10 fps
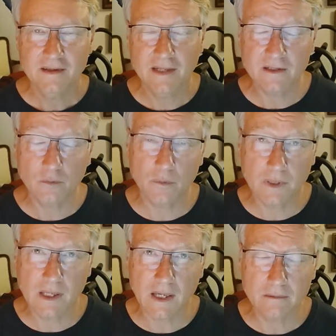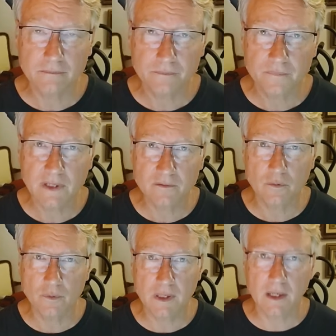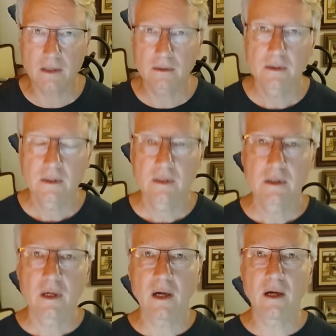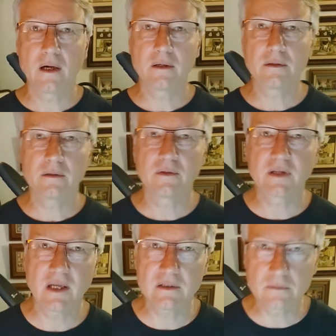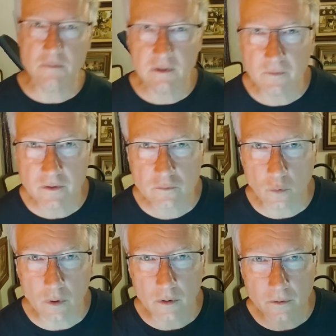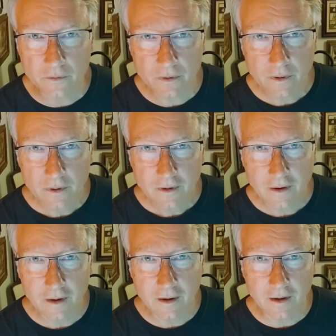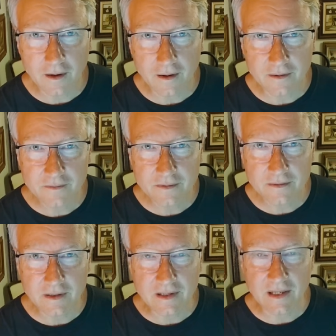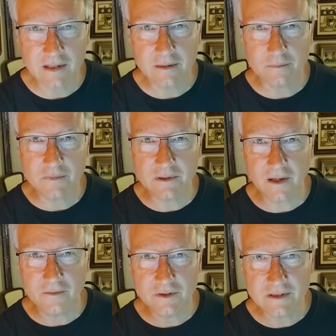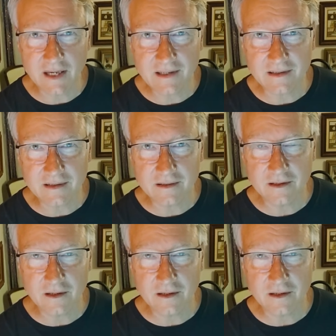That's what we got. The kingdoms of this world are the kingdoms of Satan.